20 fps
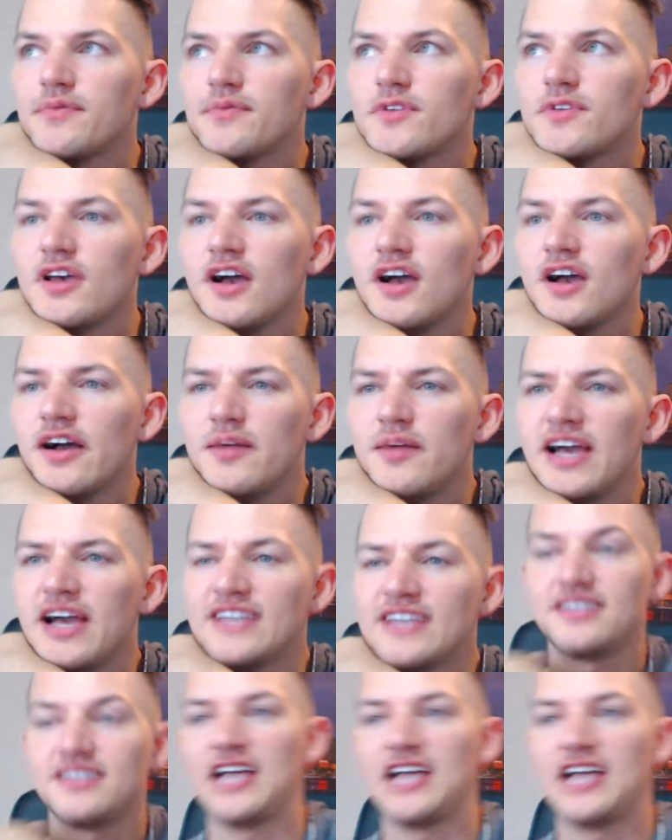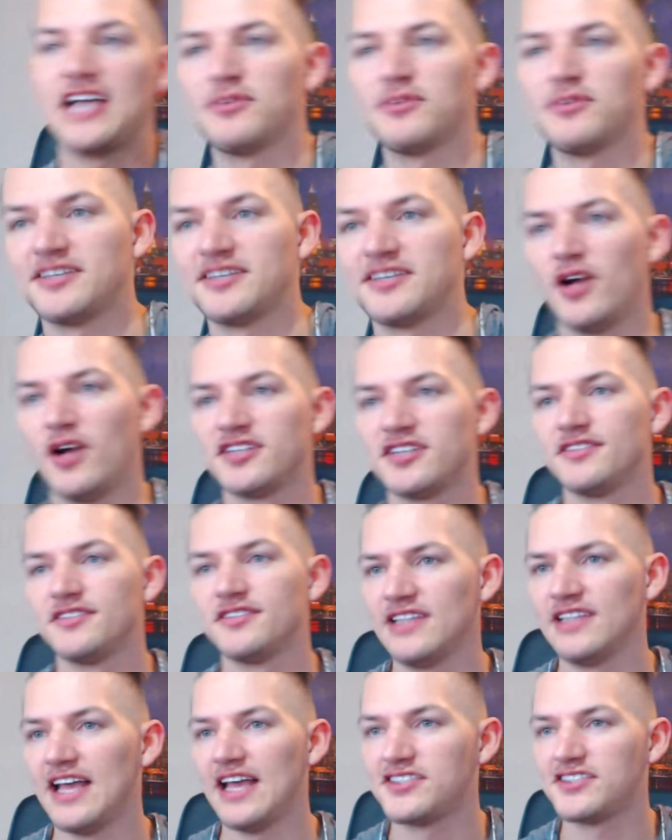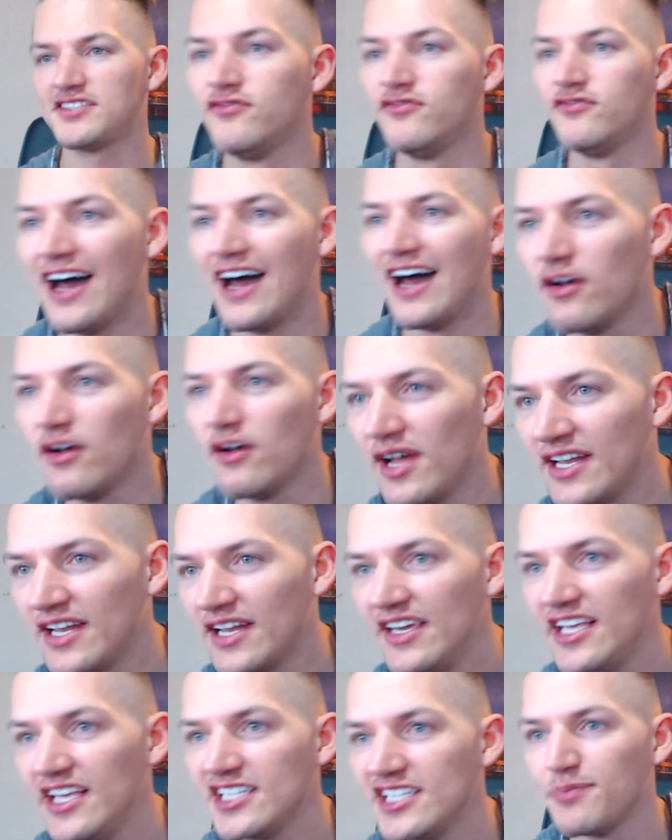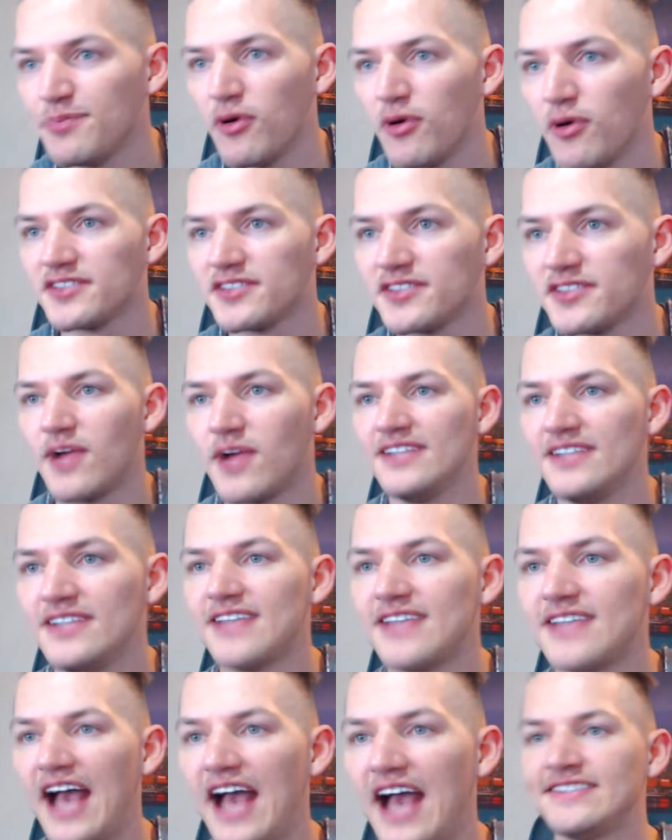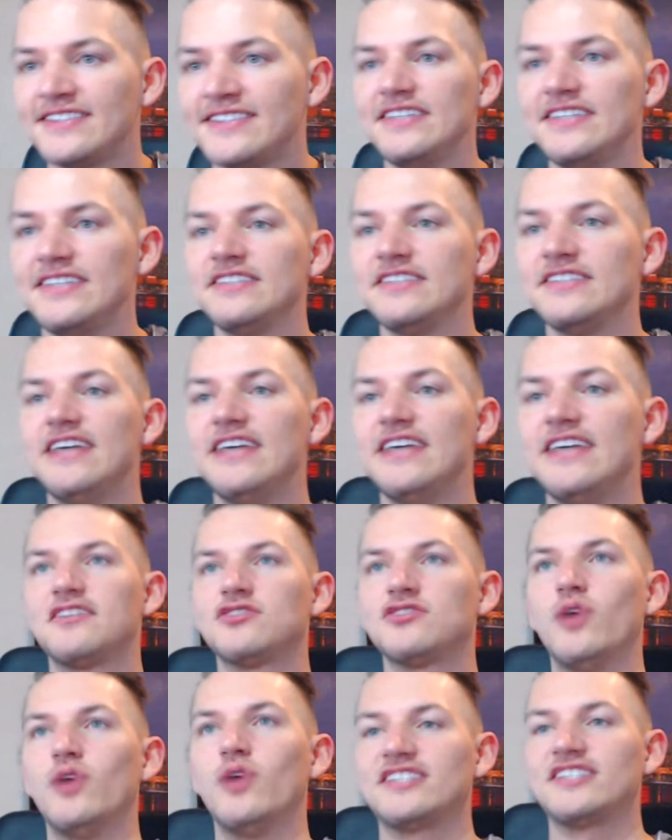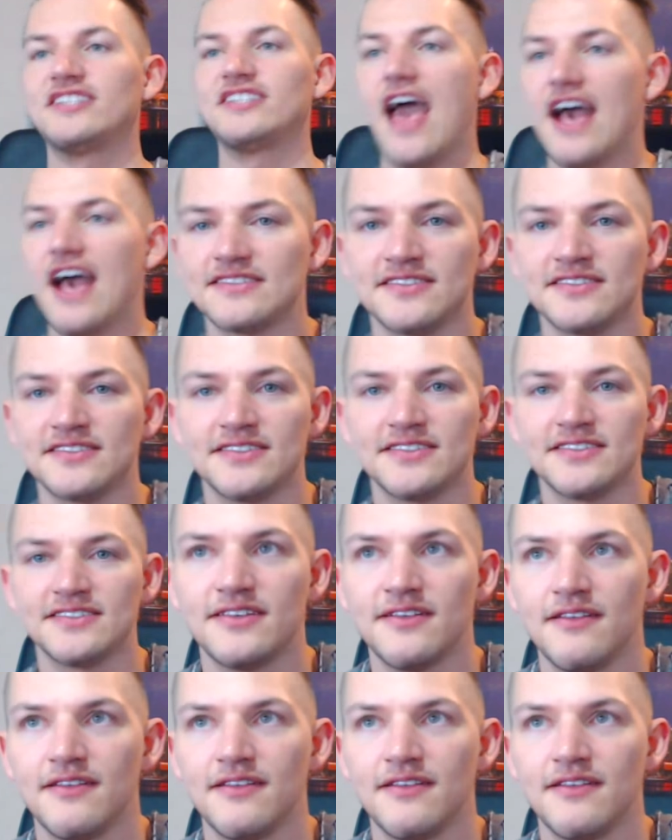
Guys in the chat, we'll take some questions. Lex, do you follow any esports? Renz XDD on Twitch asks.